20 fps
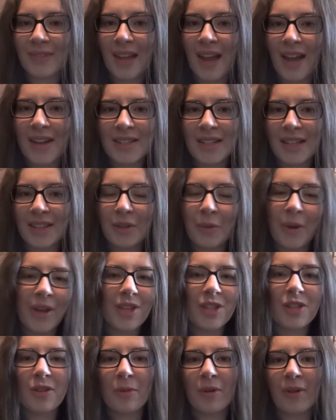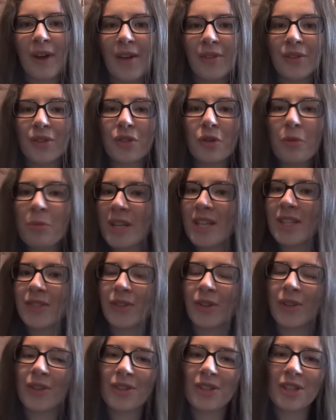I just like the way they swim around. They're so
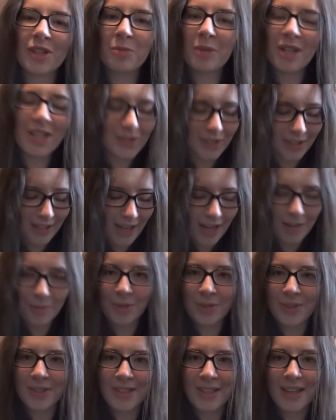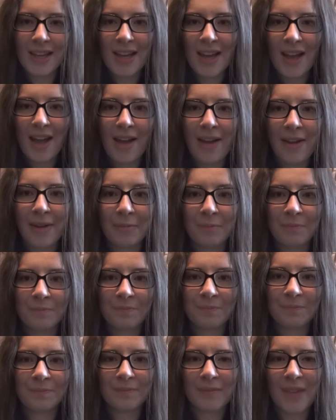peaceful. They're such peaceful animals.
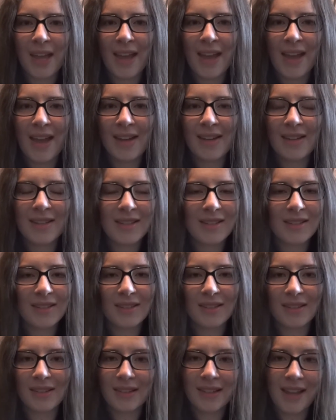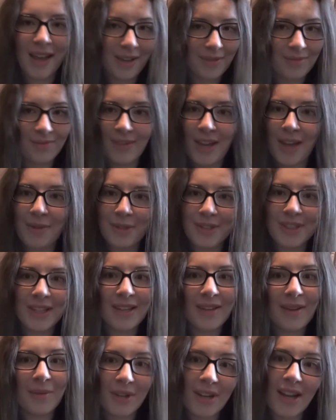And yeah, I would
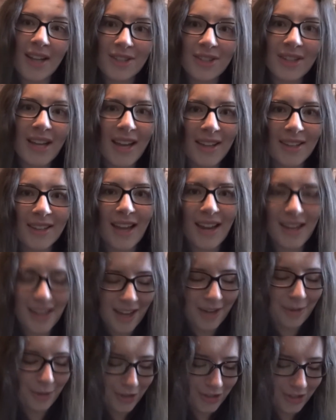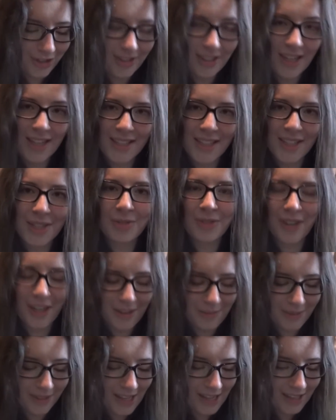say I'm going to answer yeah to that question. Yes, I do find
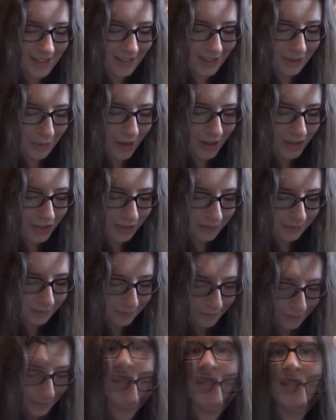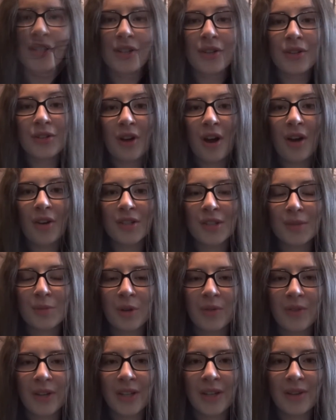them relaxing to watch. Can we see your dogs in
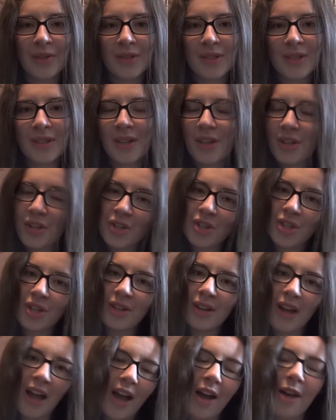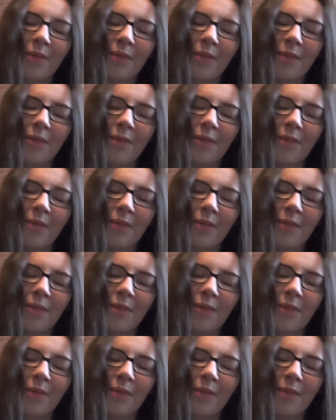more videos? Sure.